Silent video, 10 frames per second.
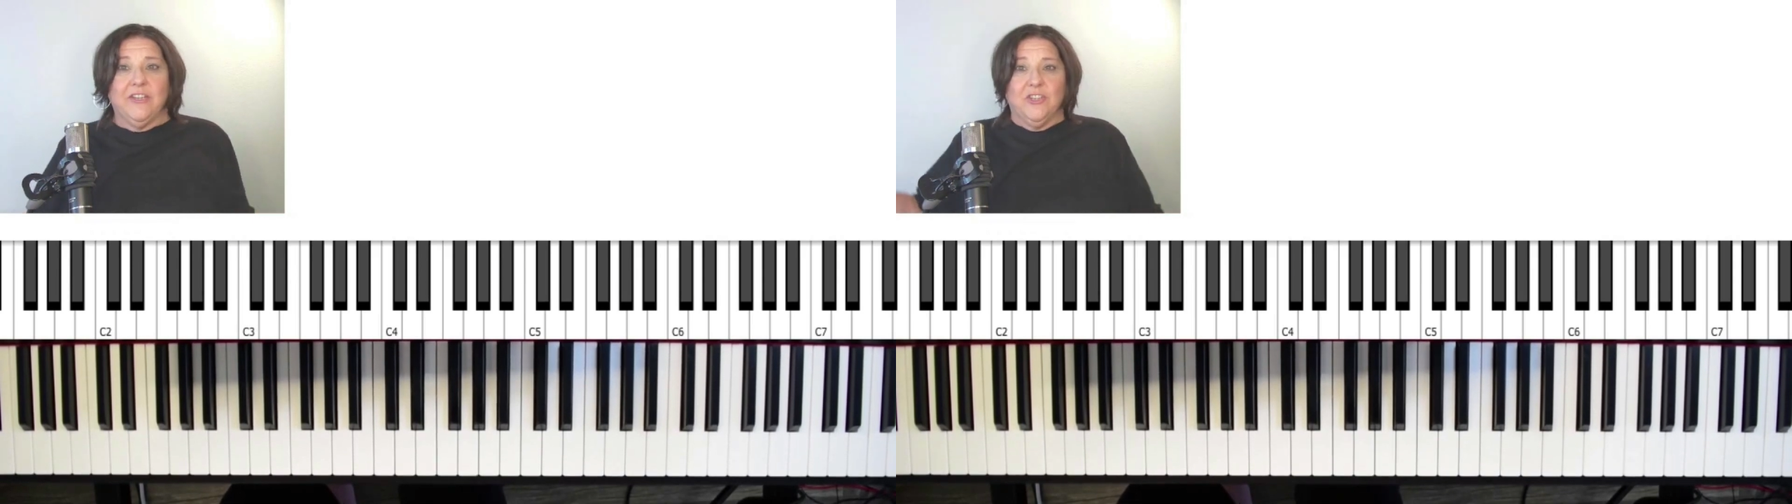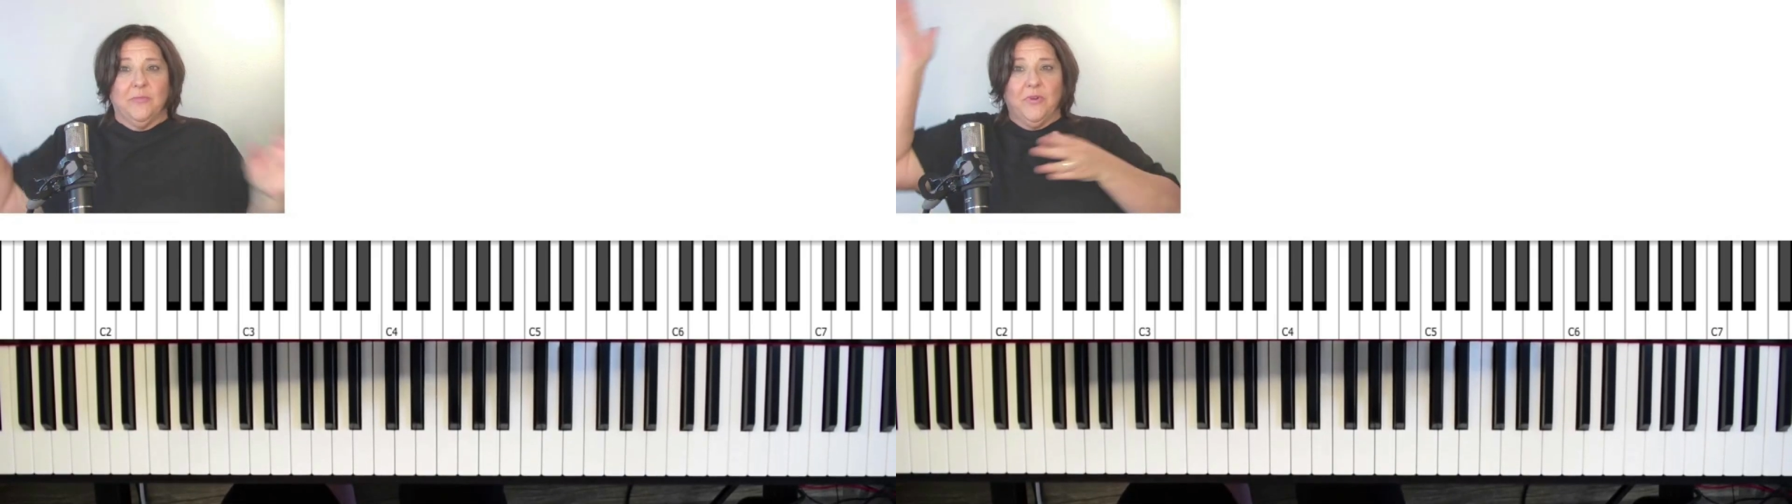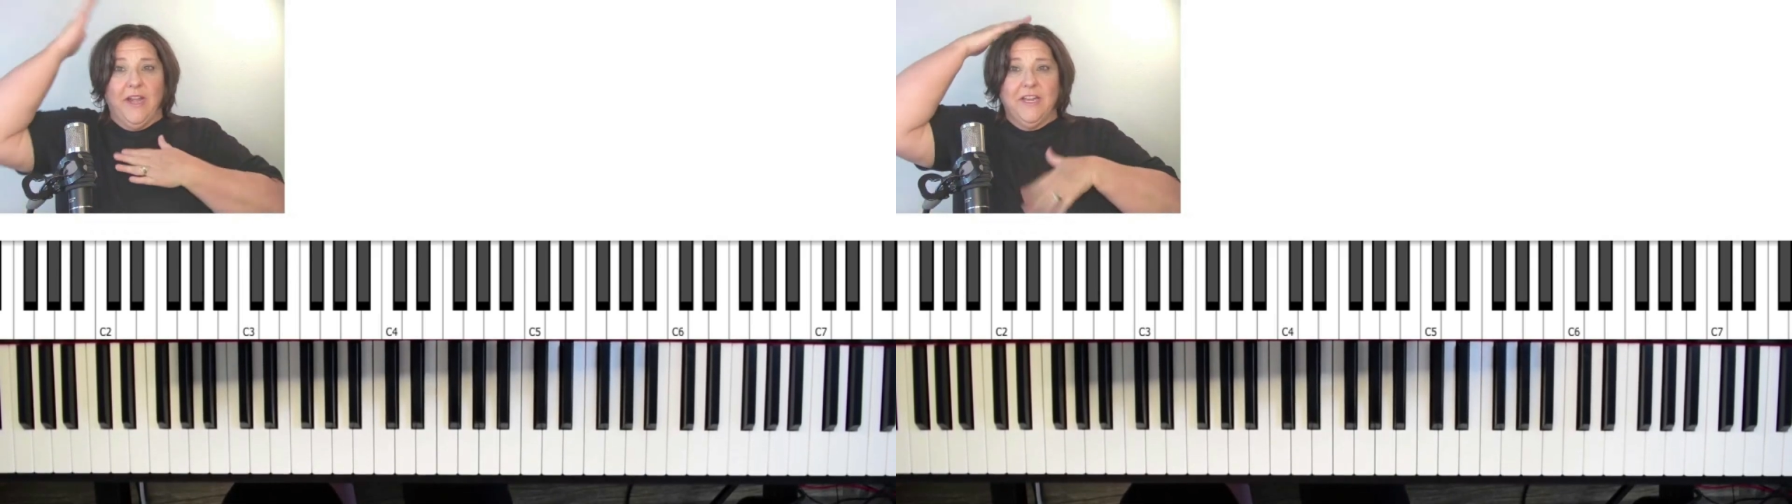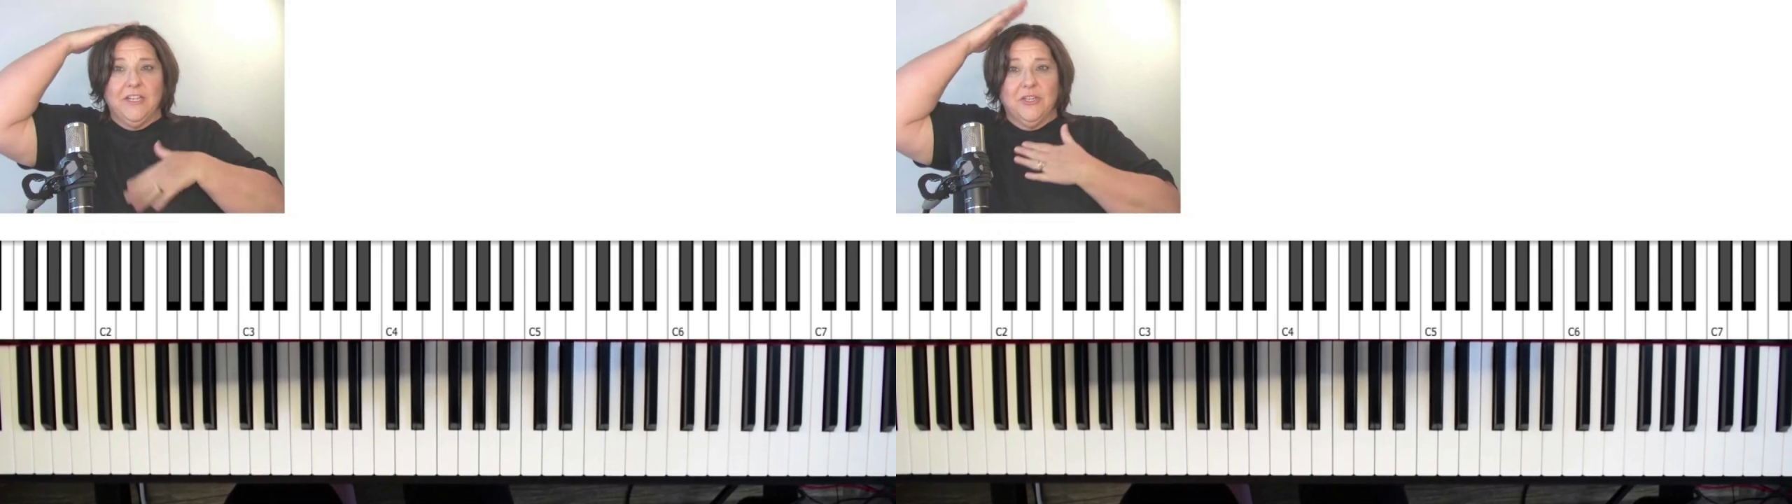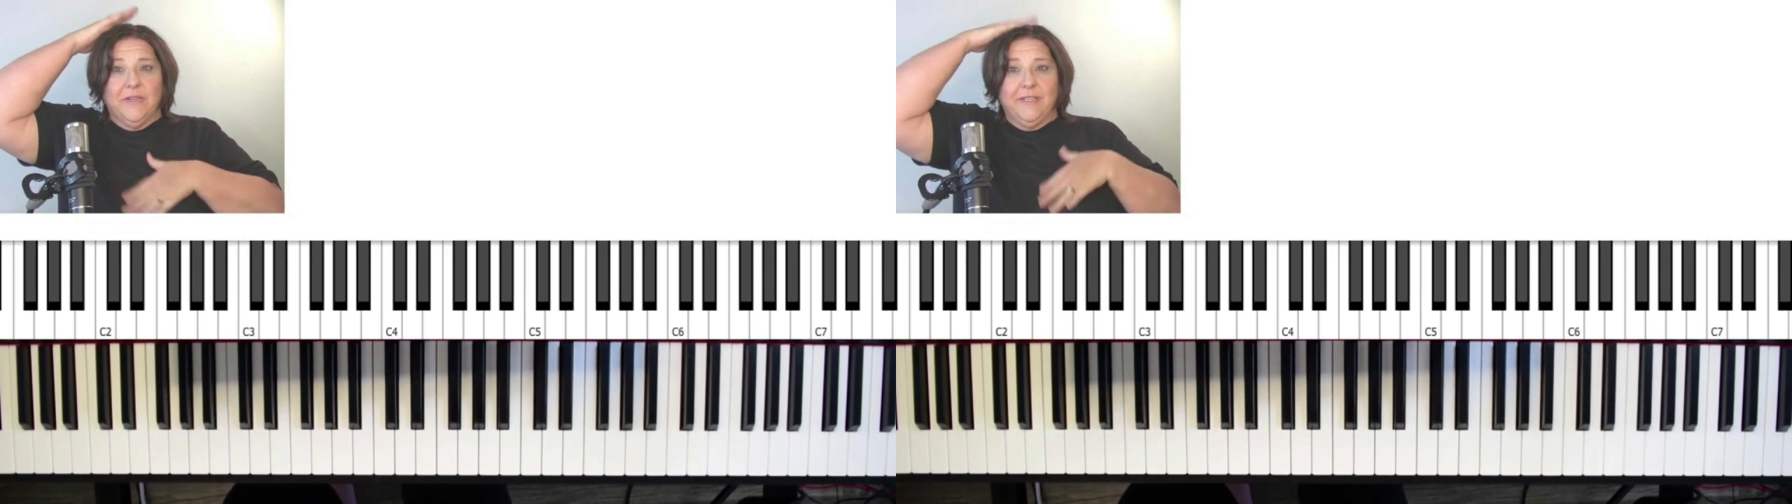jump right
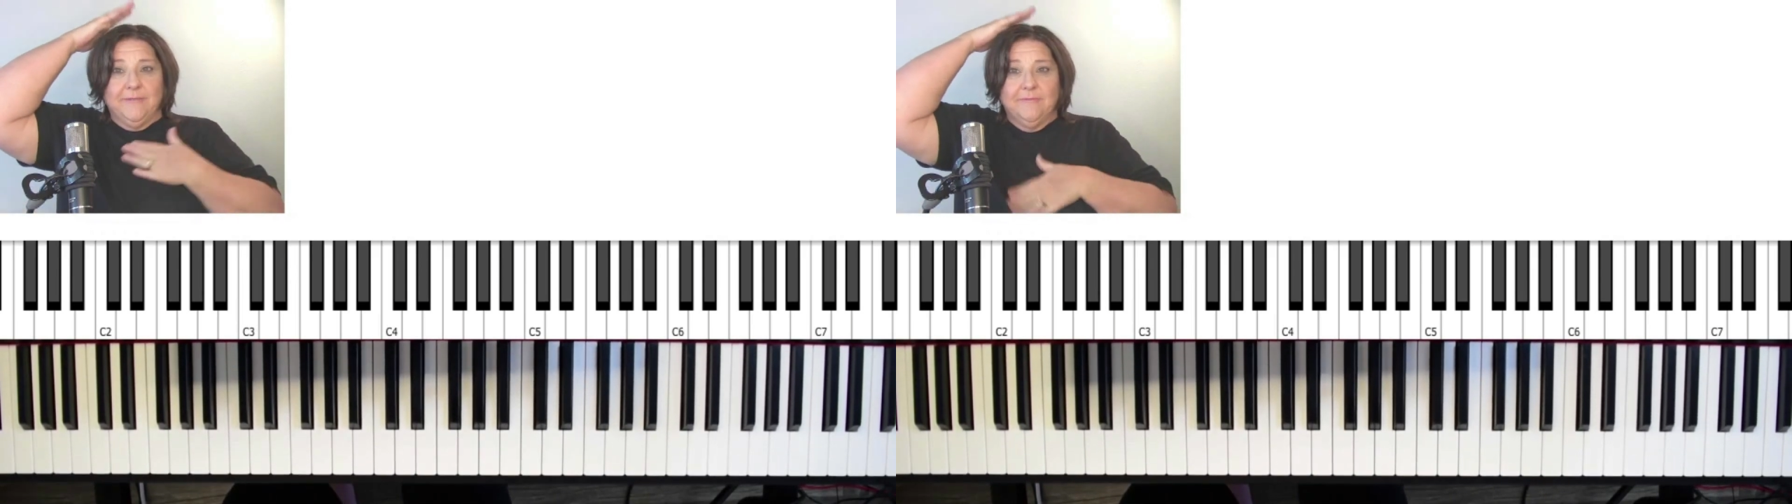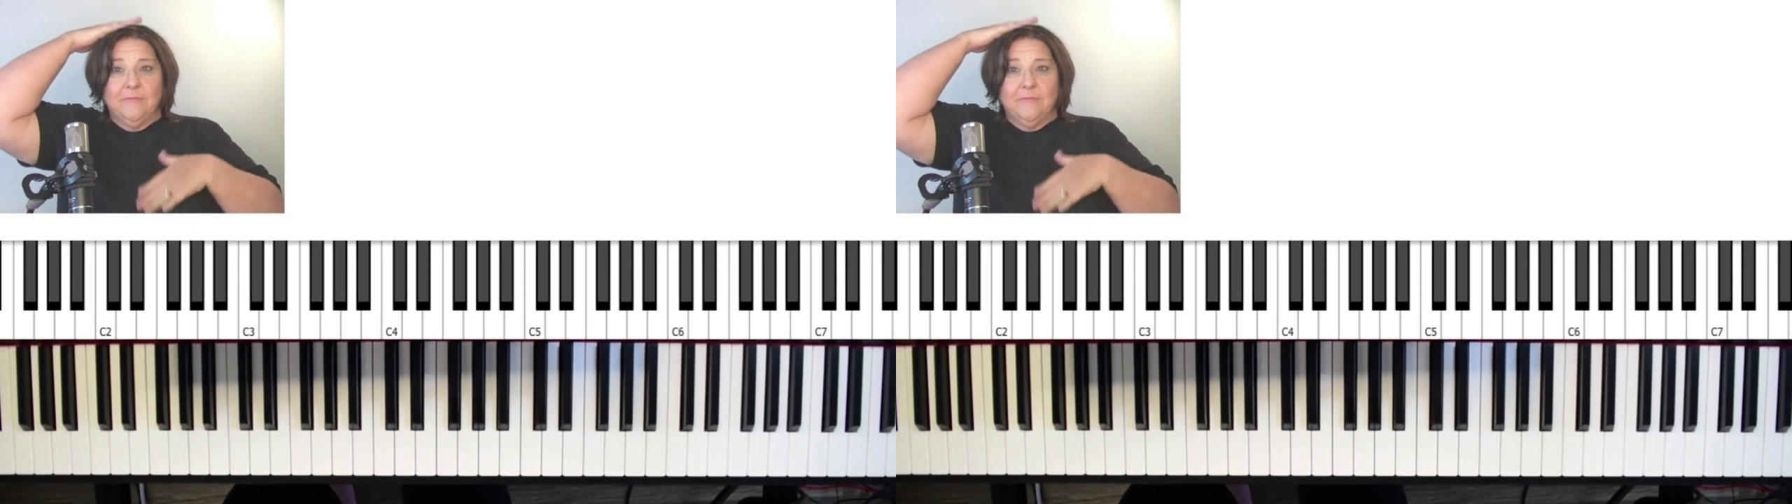into it.